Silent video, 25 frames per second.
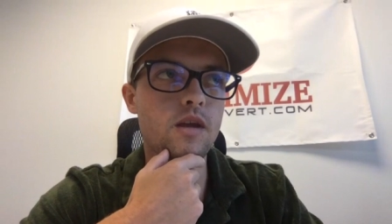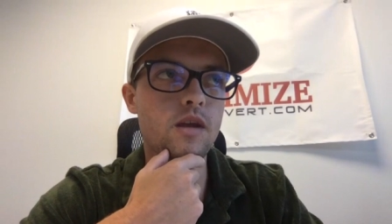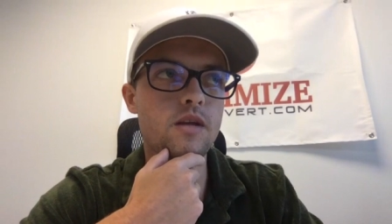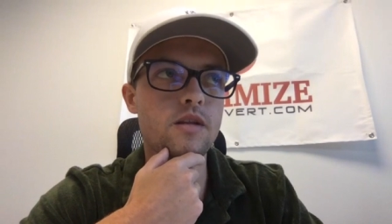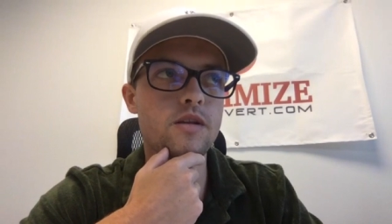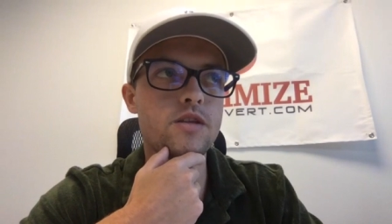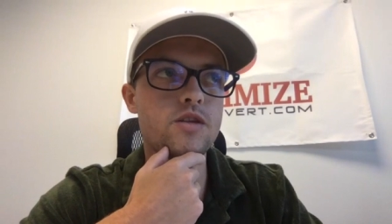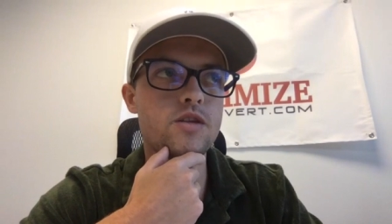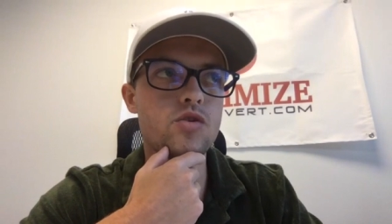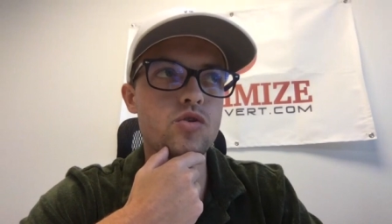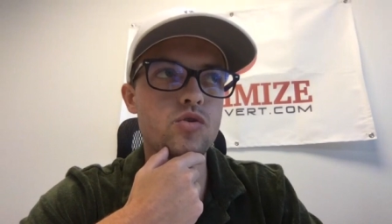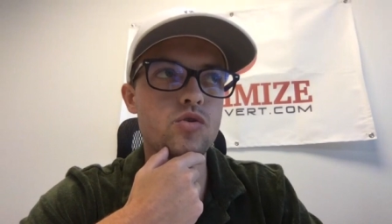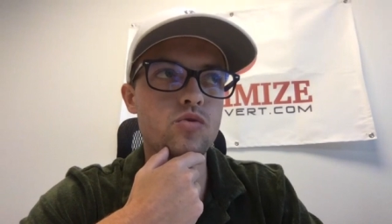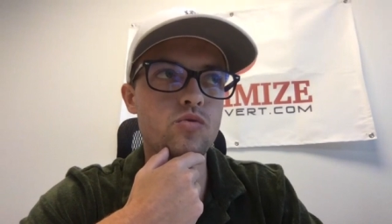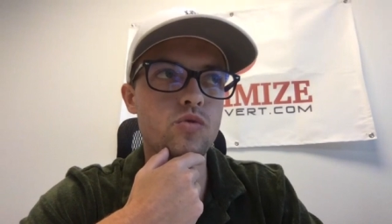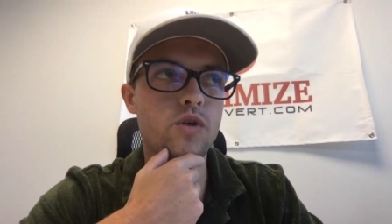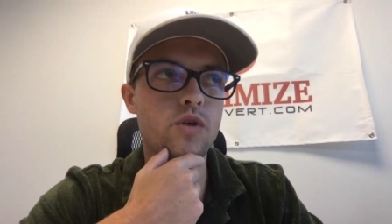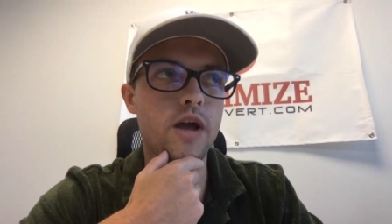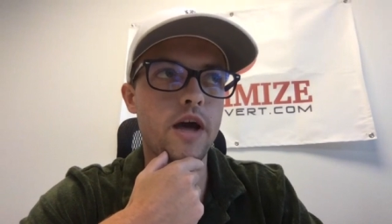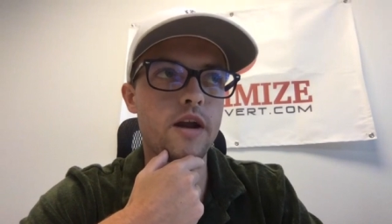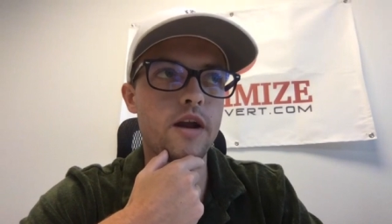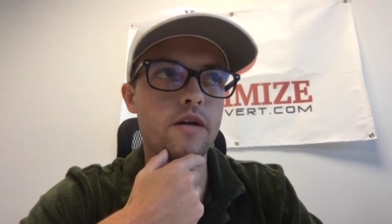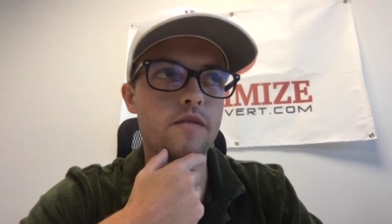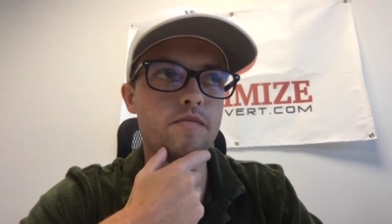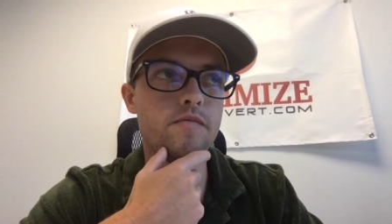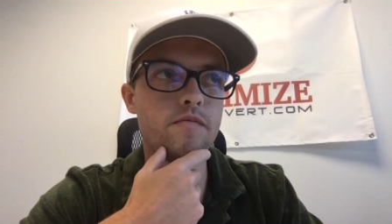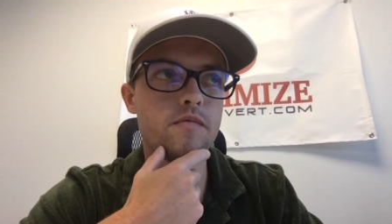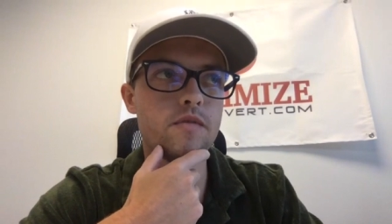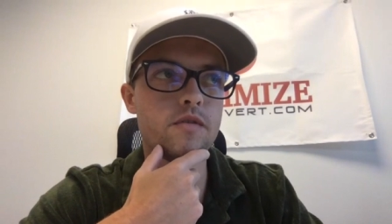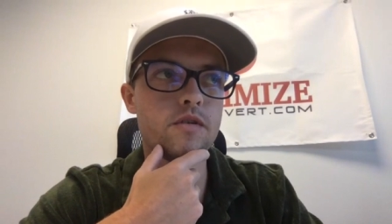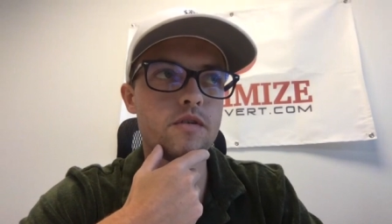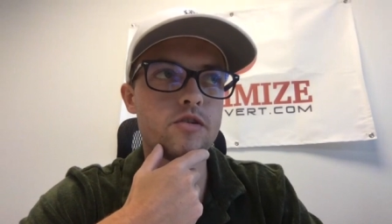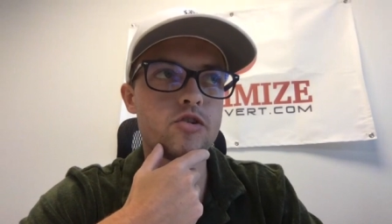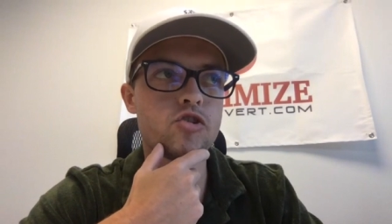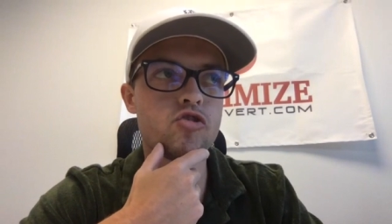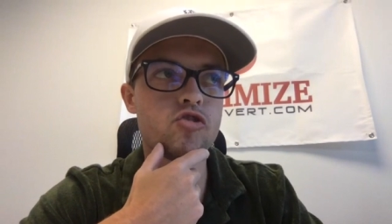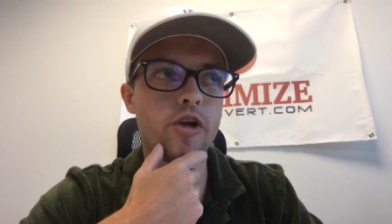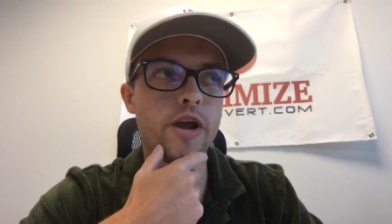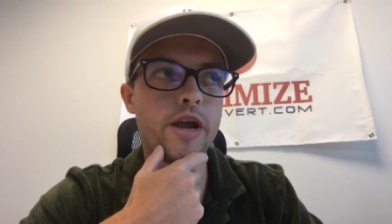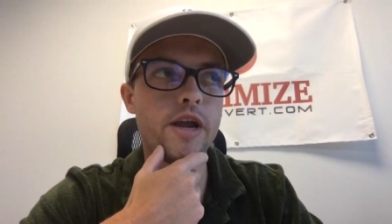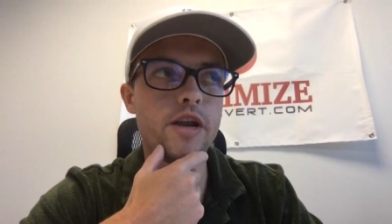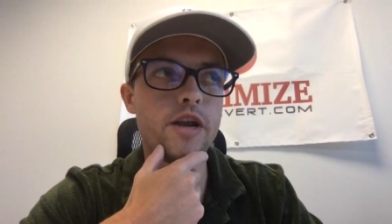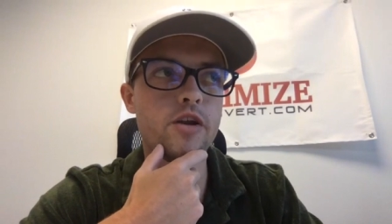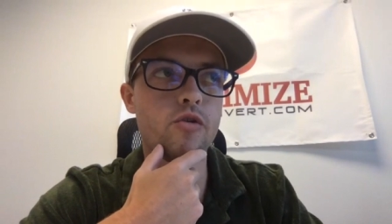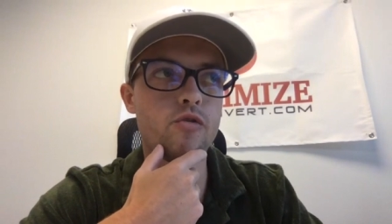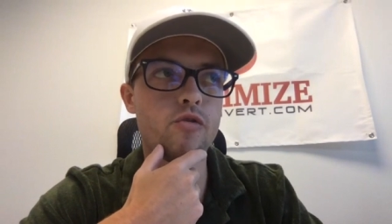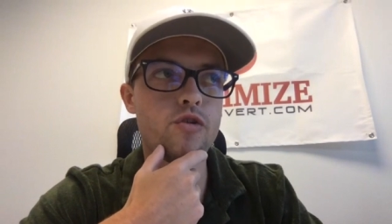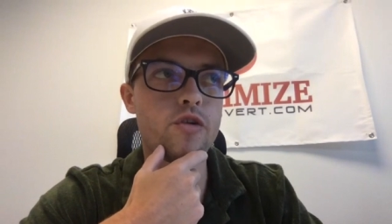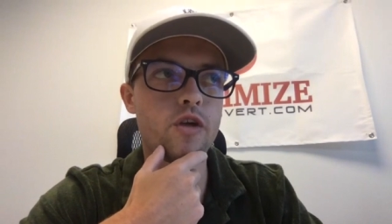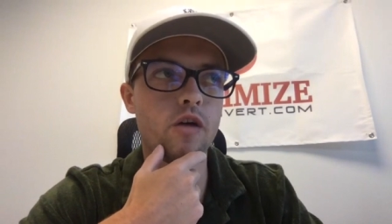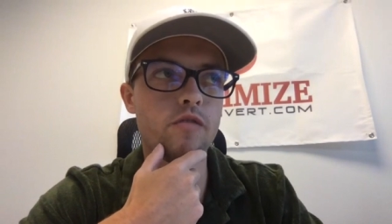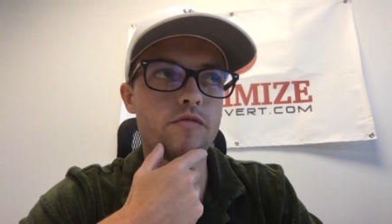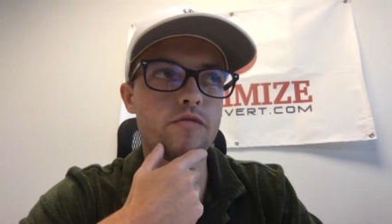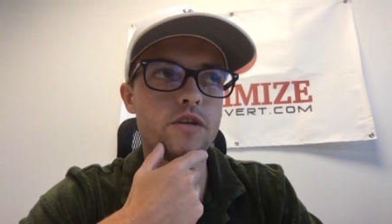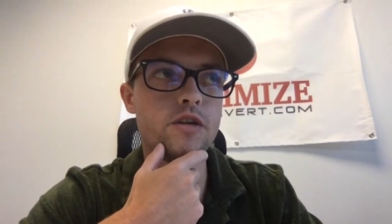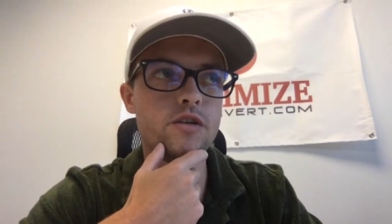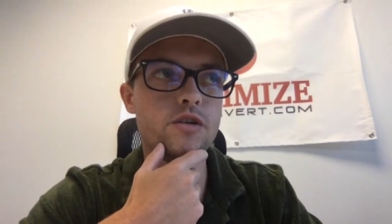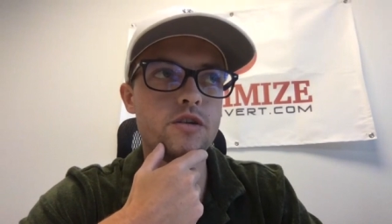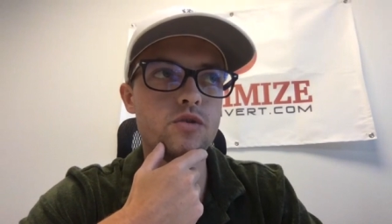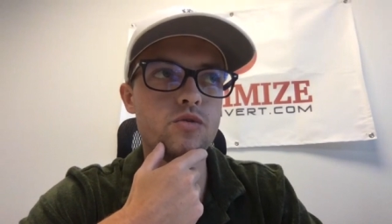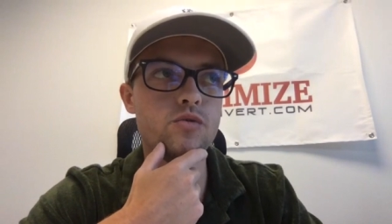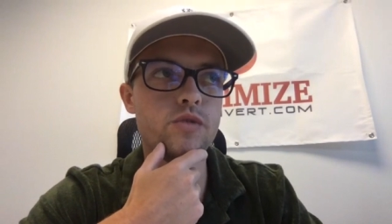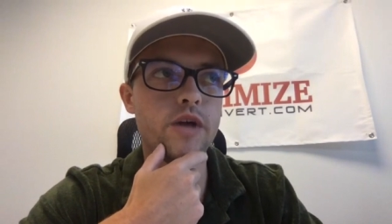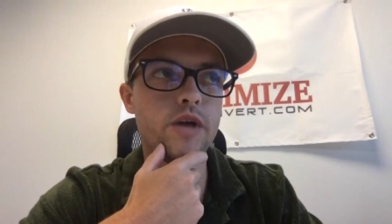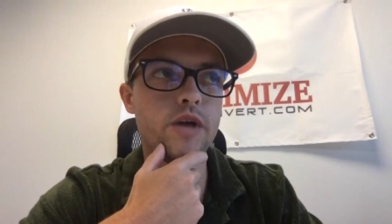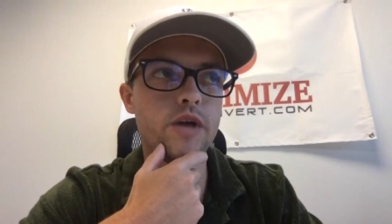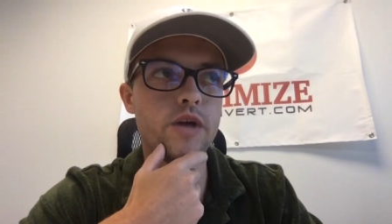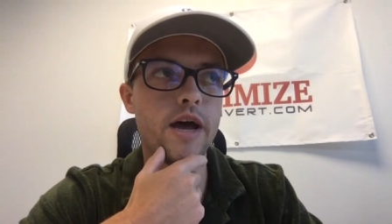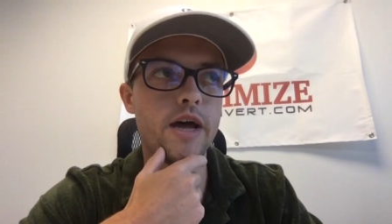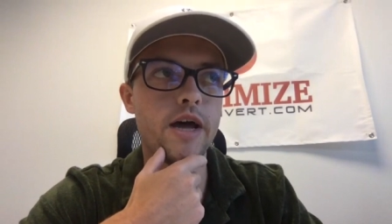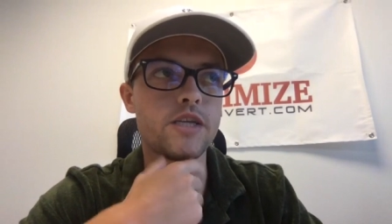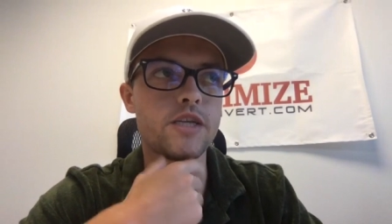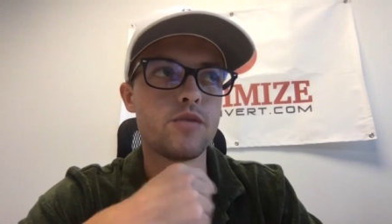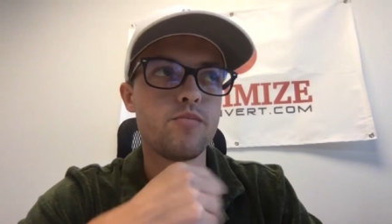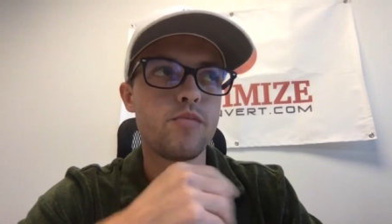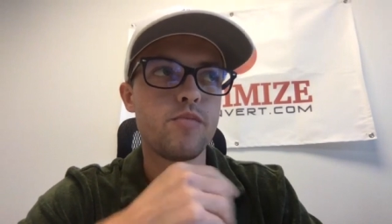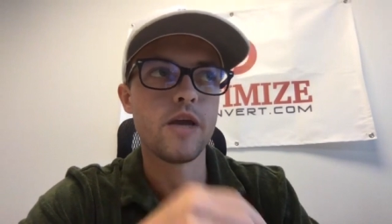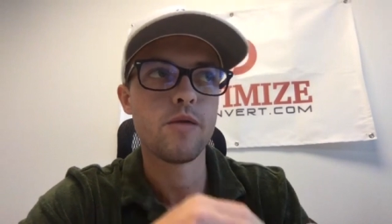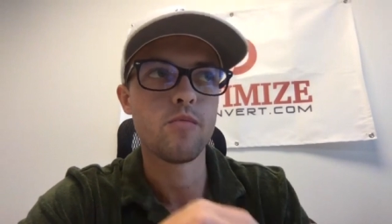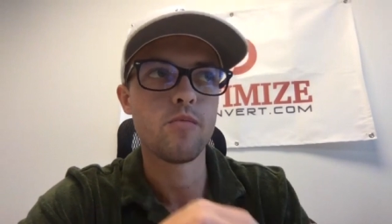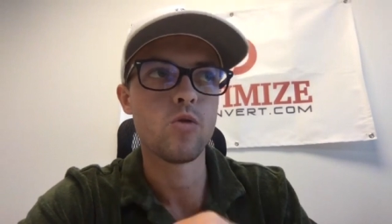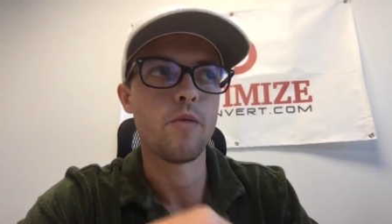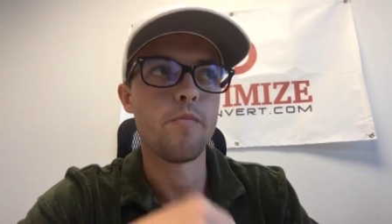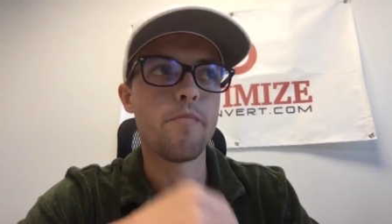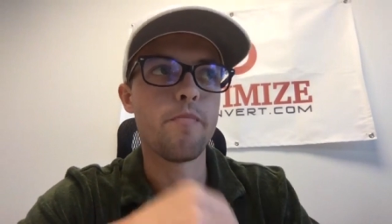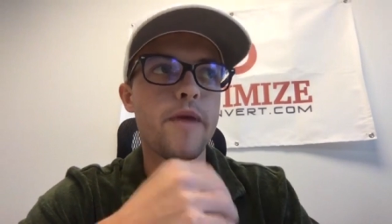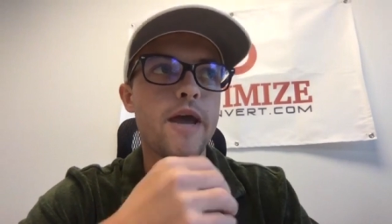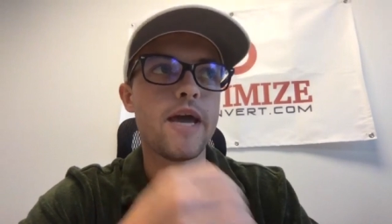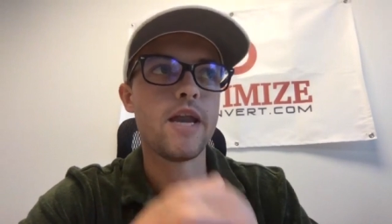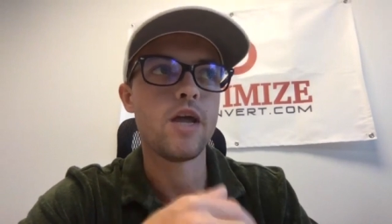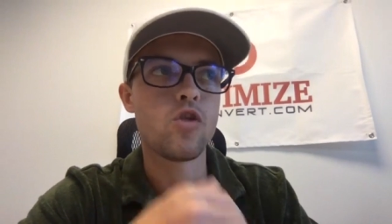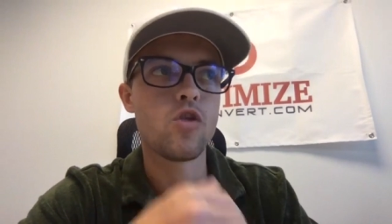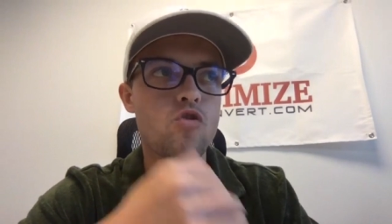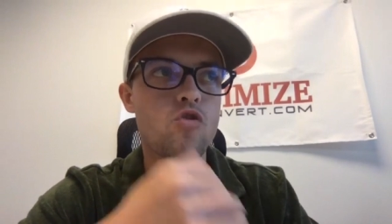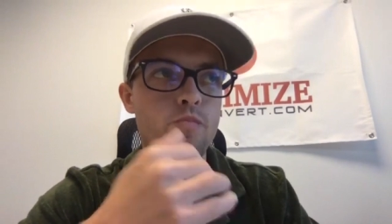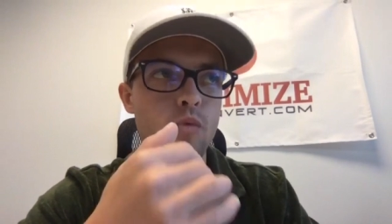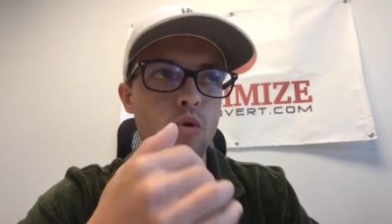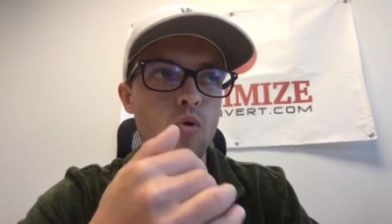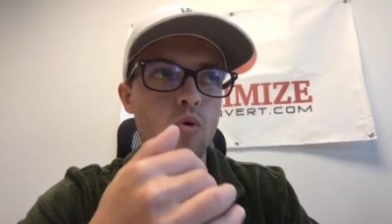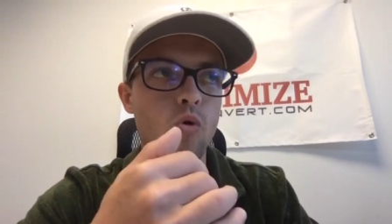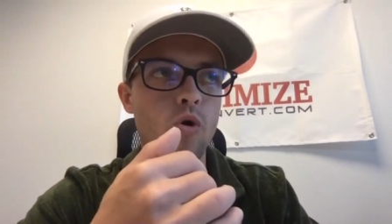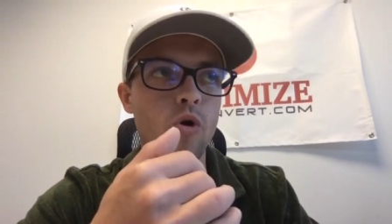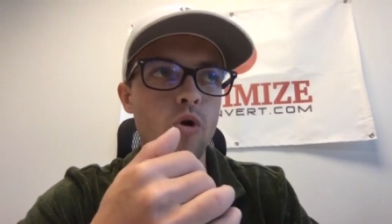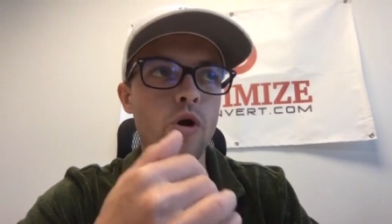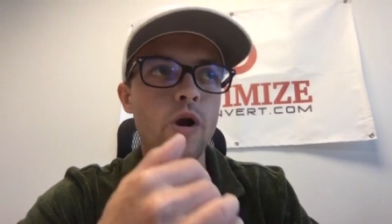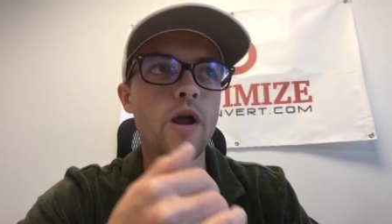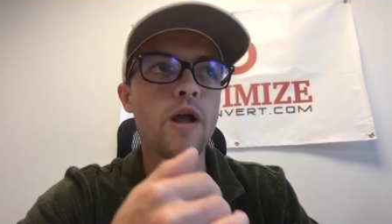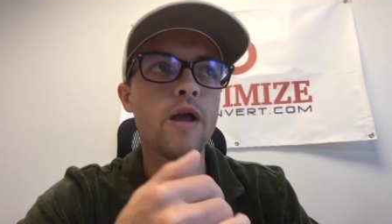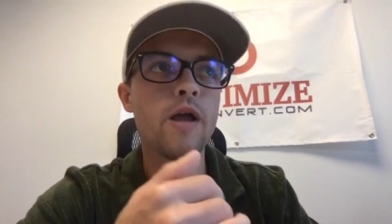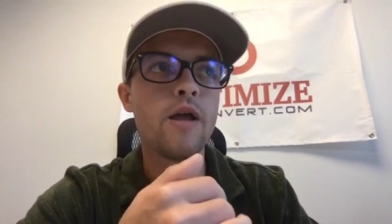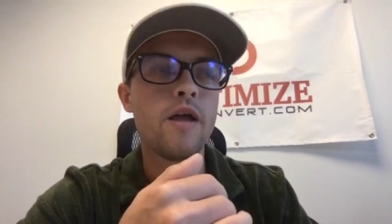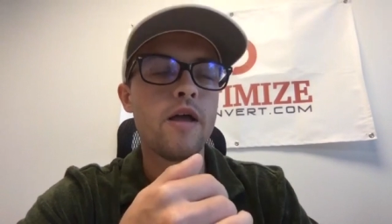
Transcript: to kind of train yourself to do that to be able to manage more